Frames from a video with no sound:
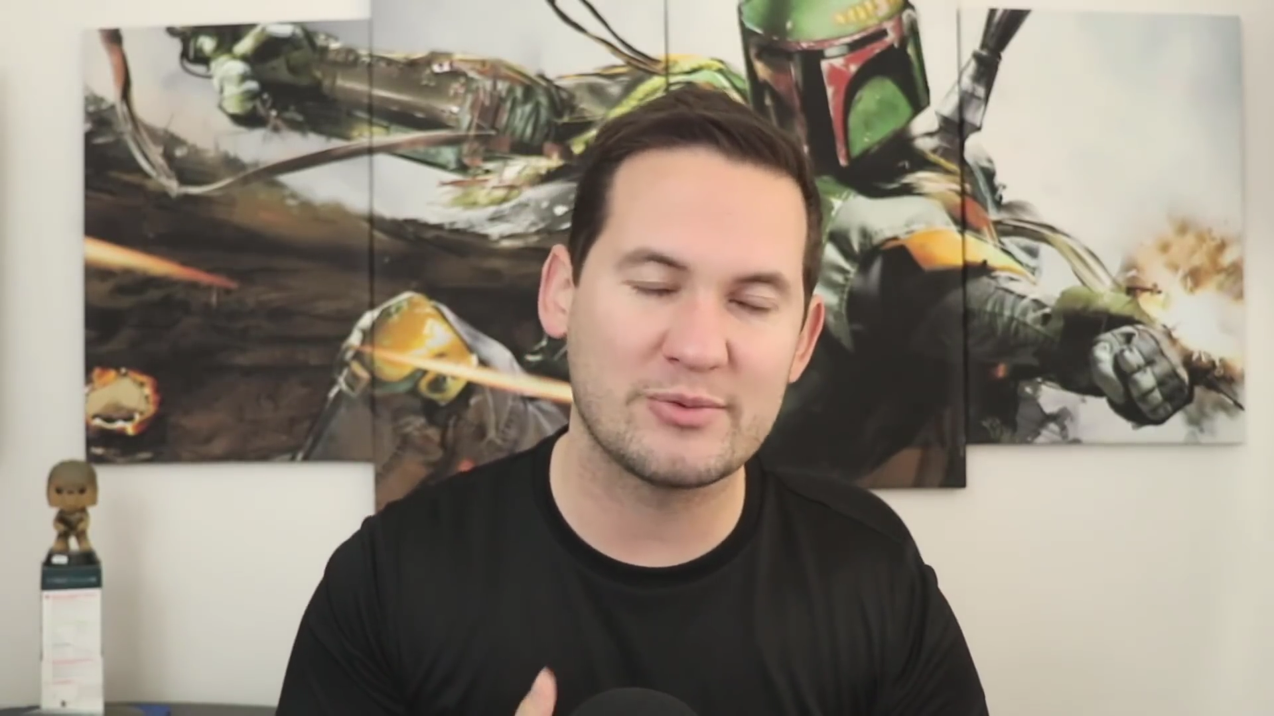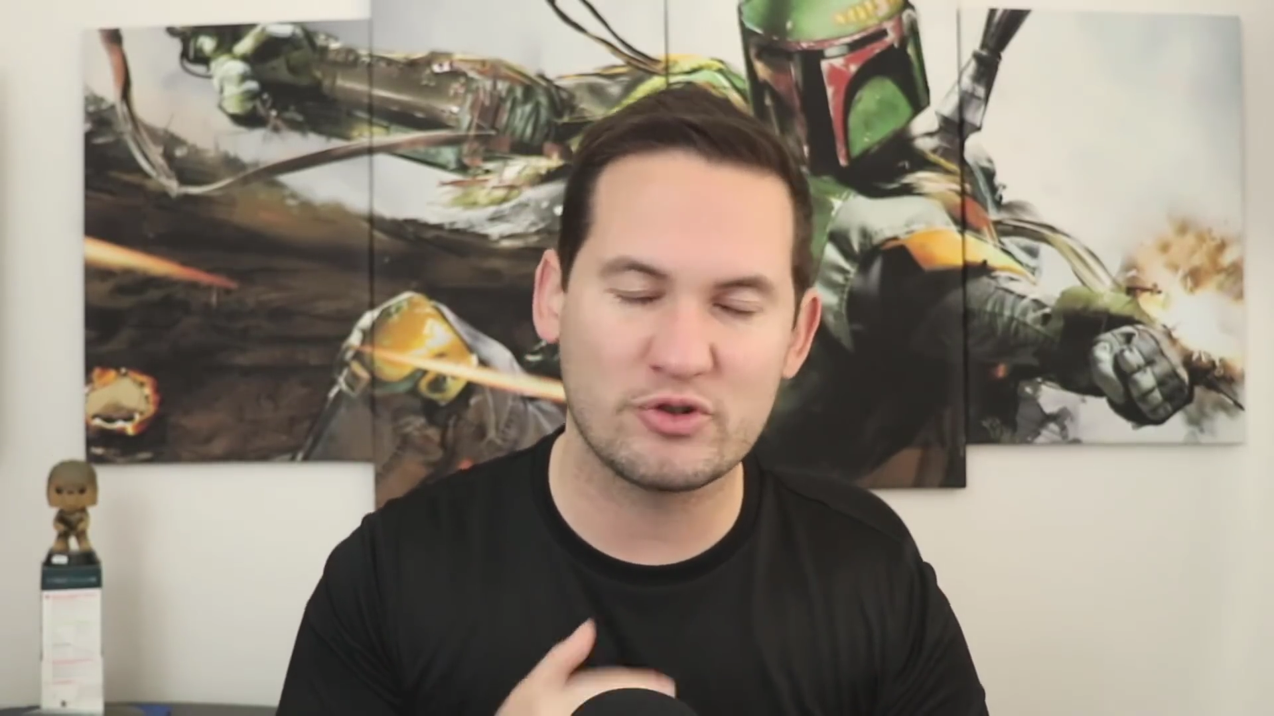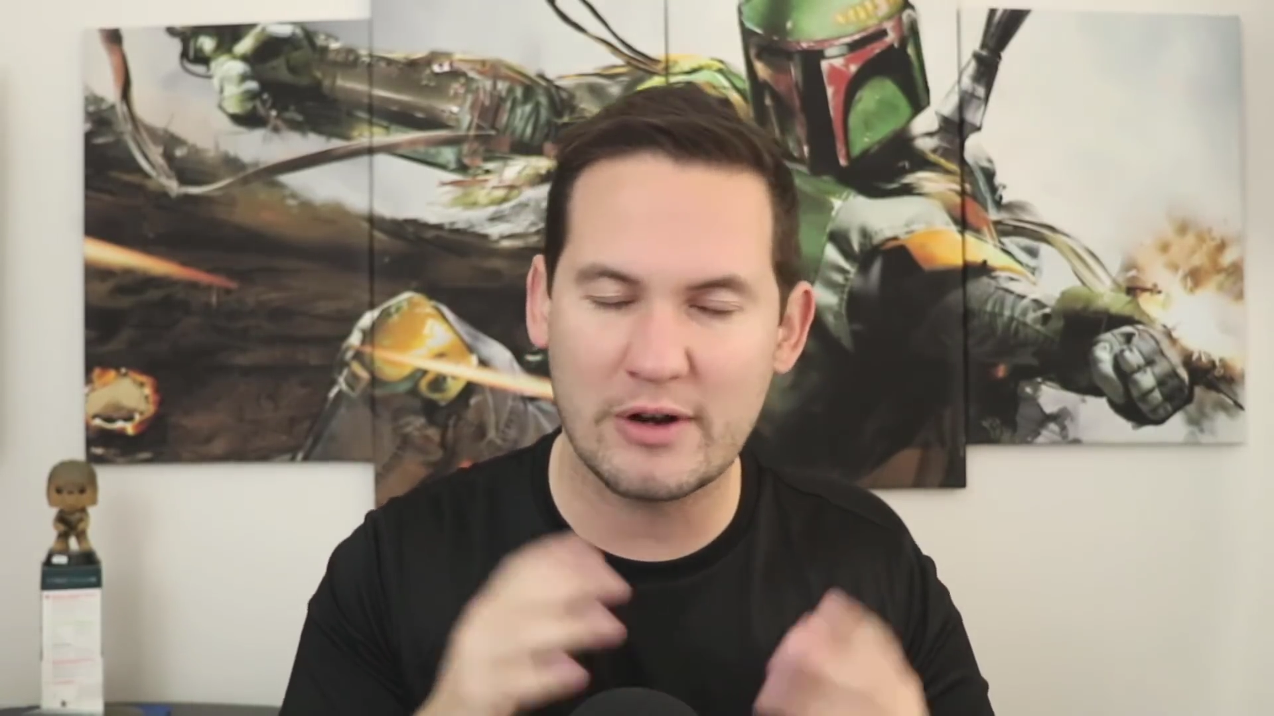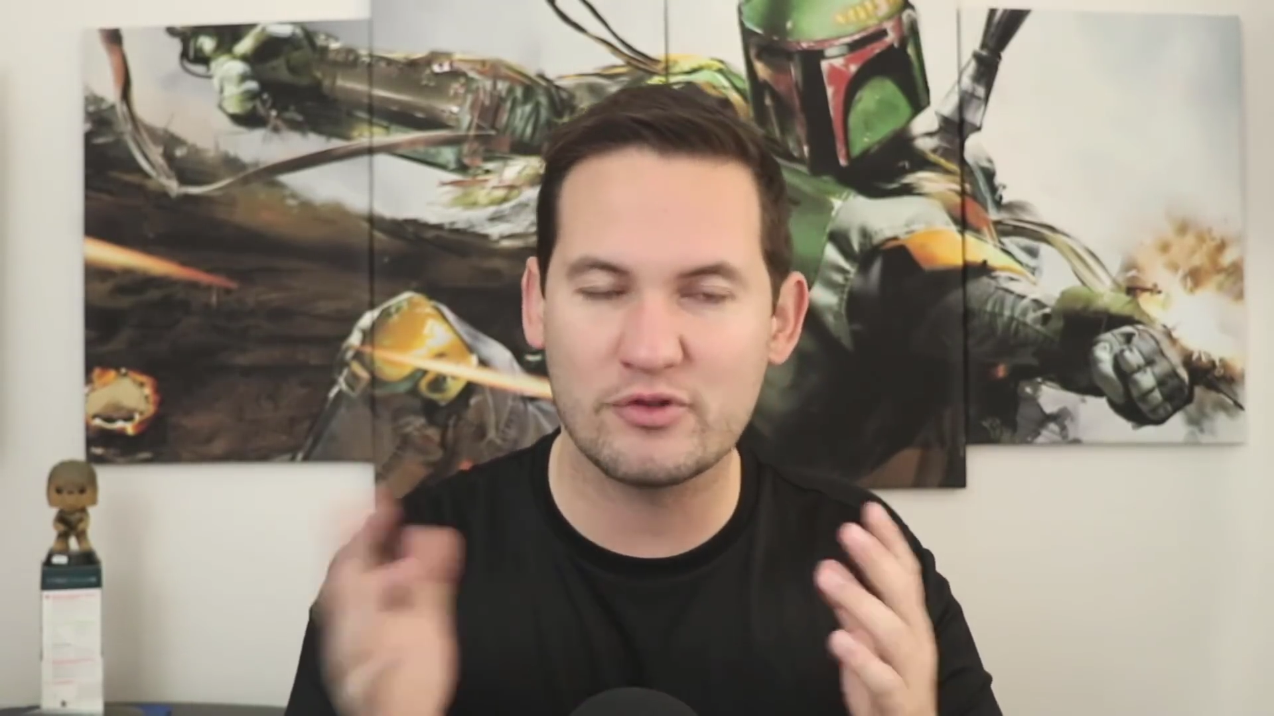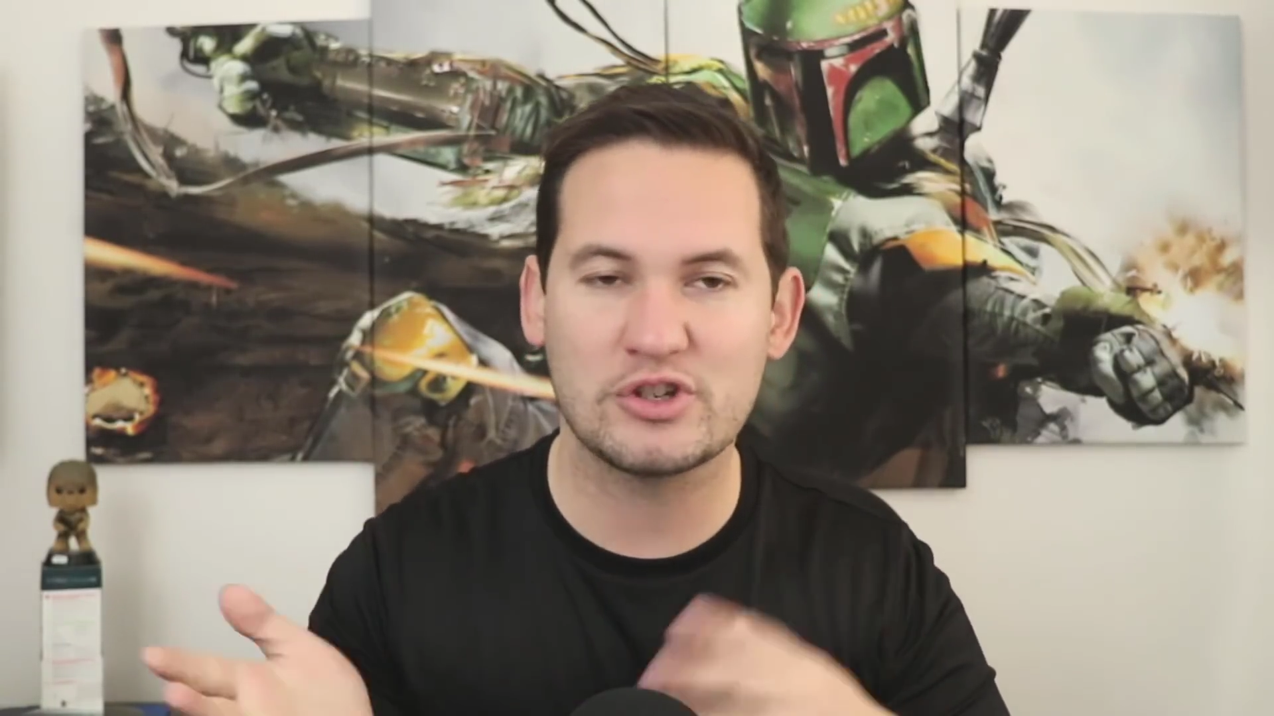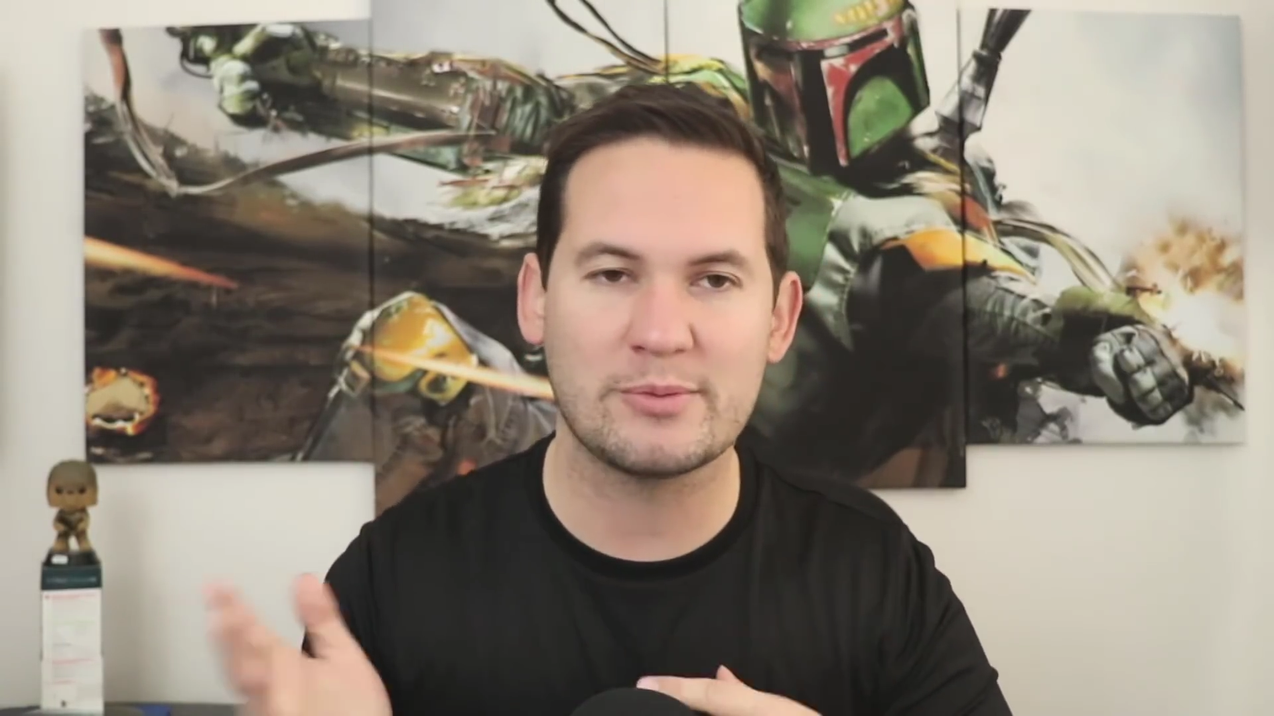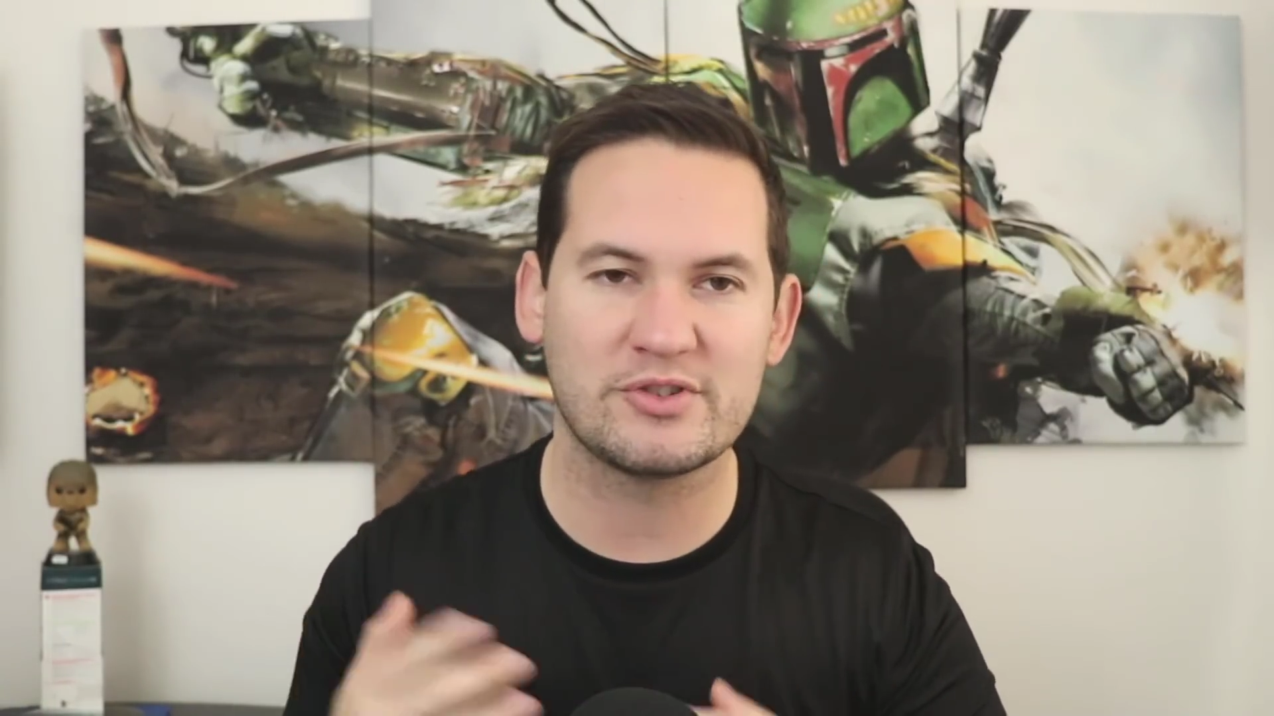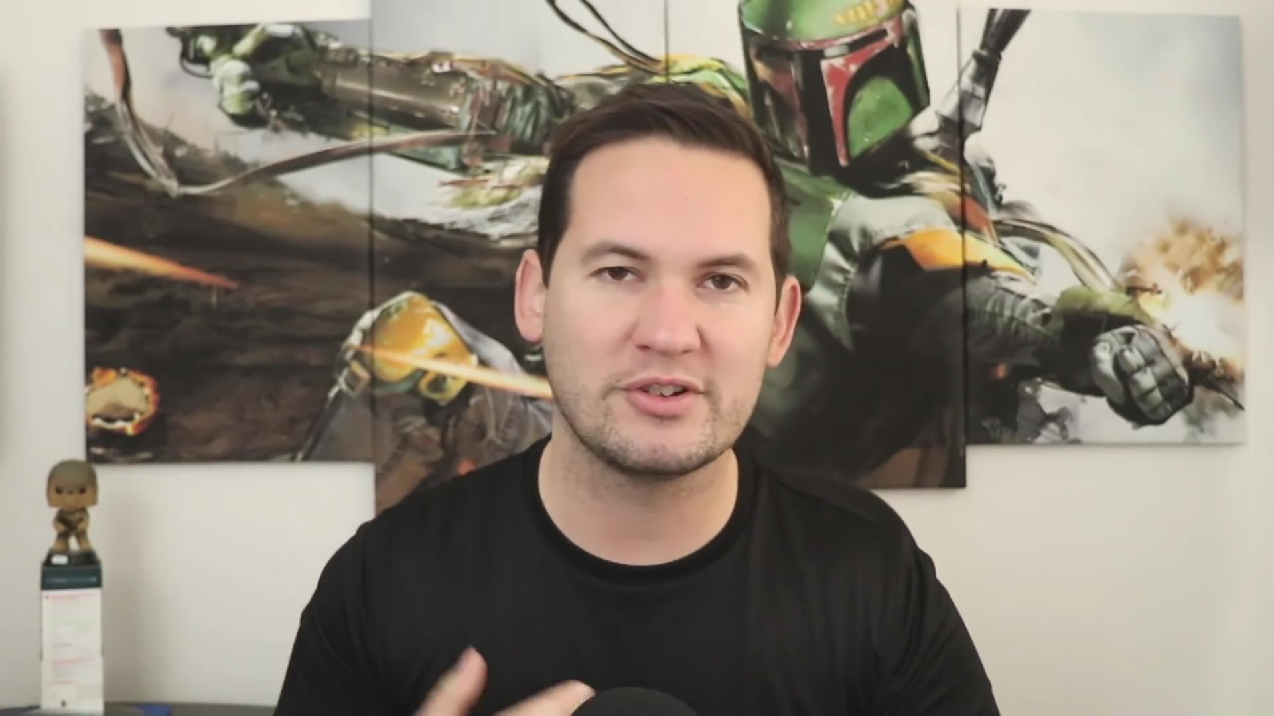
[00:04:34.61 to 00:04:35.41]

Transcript: Trayvon James is